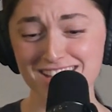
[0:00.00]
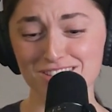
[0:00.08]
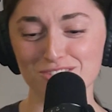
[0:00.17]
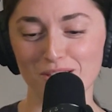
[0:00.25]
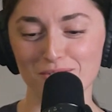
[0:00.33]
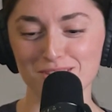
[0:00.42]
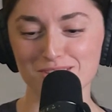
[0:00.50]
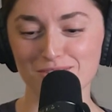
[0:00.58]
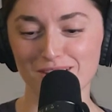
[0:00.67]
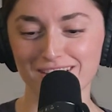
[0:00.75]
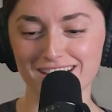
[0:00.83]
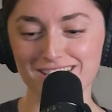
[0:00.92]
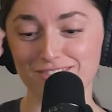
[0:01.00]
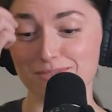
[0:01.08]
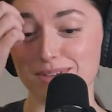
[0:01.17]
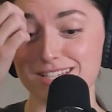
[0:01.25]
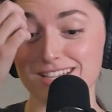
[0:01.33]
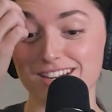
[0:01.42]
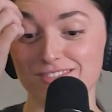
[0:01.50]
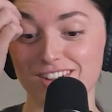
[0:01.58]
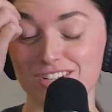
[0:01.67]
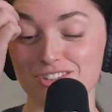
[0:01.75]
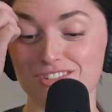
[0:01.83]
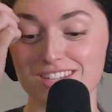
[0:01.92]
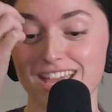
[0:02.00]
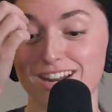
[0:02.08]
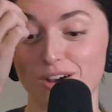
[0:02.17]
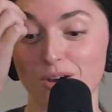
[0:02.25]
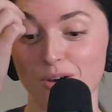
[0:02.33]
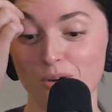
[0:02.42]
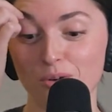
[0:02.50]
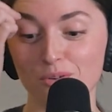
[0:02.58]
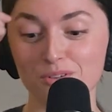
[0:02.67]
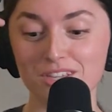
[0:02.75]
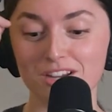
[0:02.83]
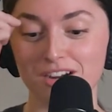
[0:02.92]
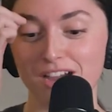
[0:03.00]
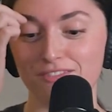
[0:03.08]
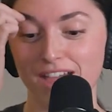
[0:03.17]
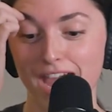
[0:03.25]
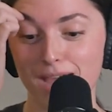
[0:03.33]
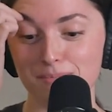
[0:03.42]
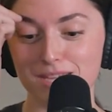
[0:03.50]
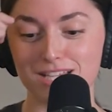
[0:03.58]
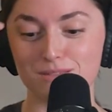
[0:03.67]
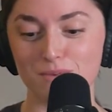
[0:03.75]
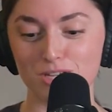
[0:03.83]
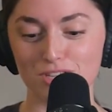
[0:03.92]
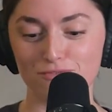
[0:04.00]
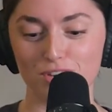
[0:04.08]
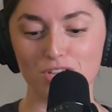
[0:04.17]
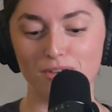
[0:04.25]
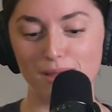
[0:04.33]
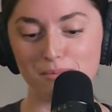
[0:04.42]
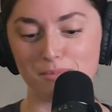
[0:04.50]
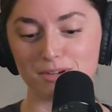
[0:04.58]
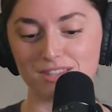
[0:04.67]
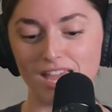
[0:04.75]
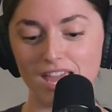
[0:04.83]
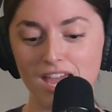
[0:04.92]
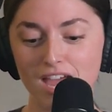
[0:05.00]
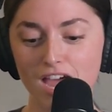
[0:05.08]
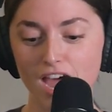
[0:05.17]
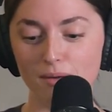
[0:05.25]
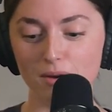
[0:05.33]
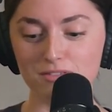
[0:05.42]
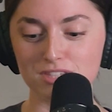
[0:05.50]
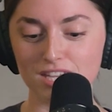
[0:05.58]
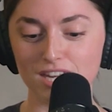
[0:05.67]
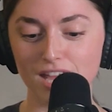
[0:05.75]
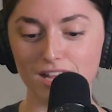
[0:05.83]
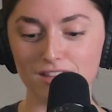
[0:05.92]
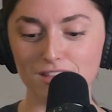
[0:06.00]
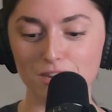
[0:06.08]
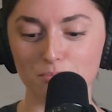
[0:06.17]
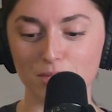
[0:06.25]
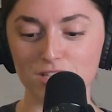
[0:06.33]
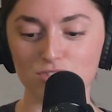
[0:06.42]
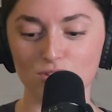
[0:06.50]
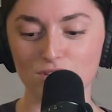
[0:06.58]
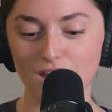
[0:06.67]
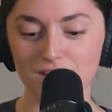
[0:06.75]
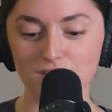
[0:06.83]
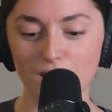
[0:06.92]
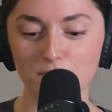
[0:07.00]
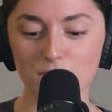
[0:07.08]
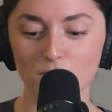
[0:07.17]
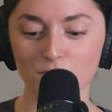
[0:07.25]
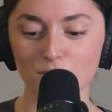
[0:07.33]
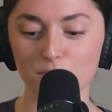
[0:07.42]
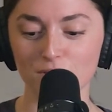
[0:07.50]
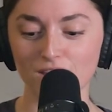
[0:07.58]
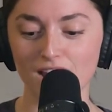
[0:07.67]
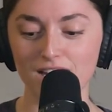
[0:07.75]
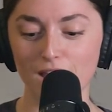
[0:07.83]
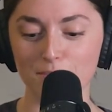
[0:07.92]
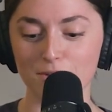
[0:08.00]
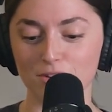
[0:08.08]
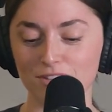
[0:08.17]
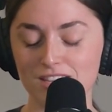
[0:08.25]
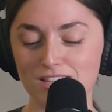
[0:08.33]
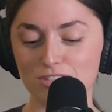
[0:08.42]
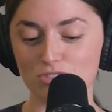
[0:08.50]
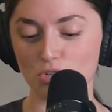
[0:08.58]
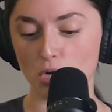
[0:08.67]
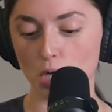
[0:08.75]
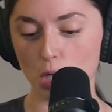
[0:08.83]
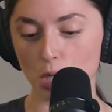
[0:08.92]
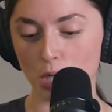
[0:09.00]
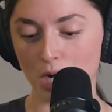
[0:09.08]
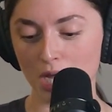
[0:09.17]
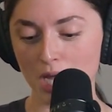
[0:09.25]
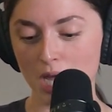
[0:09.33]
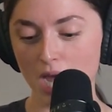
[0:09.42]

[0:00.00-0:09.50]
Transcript: So I wish you all kinds of amazing adventures and a whole year of happy, especially for you. Happy birthday. I'm always thinking ahead of the airplane. So yes, happy early birthday and happy early Easter.